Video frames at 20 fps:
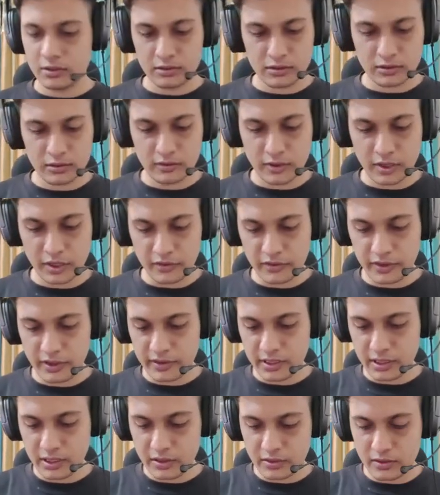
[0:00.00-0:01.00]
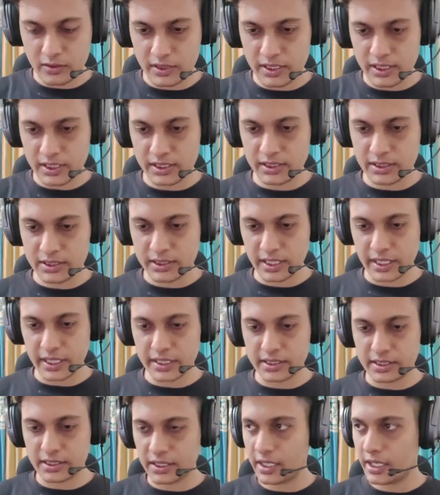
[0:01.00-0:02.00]
So what we will do is
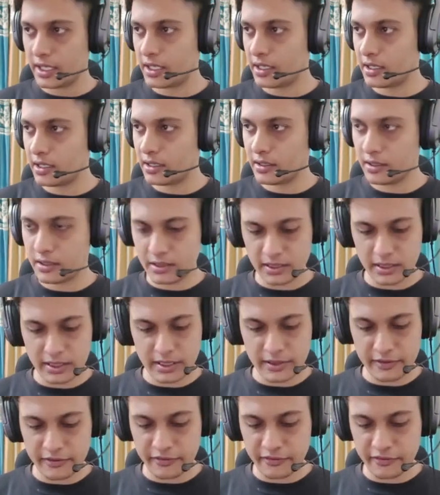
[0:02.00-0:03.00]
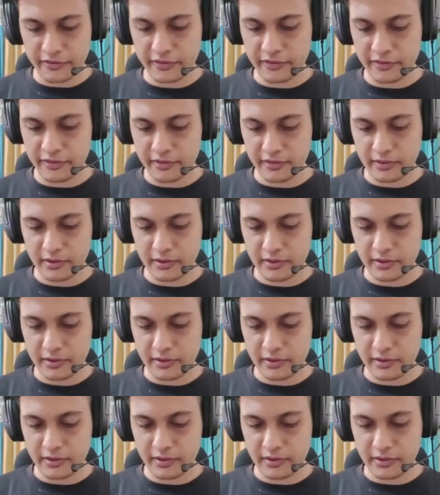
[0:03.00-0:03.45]
async def